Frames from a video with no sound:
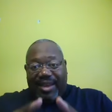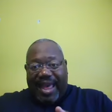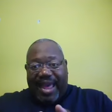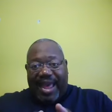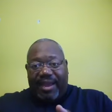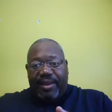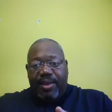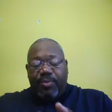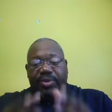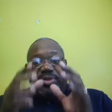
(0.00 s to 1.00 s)
line
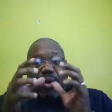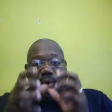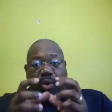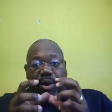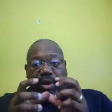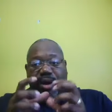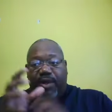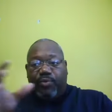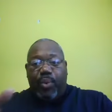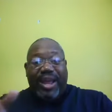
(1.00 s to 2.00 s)
with the order
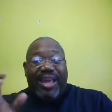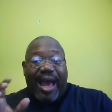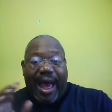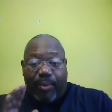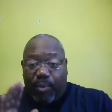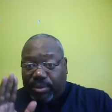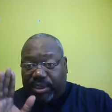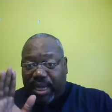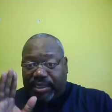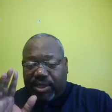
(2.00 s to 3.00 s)
of what God
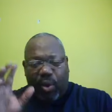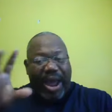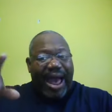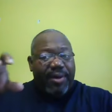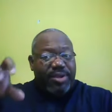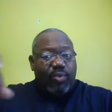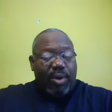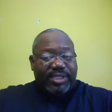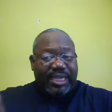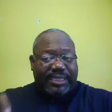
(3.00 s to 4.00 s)
wants us or how He
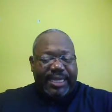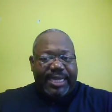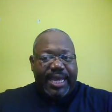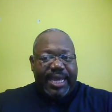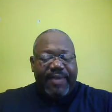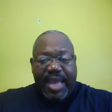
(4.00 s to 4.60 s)
wants us to live,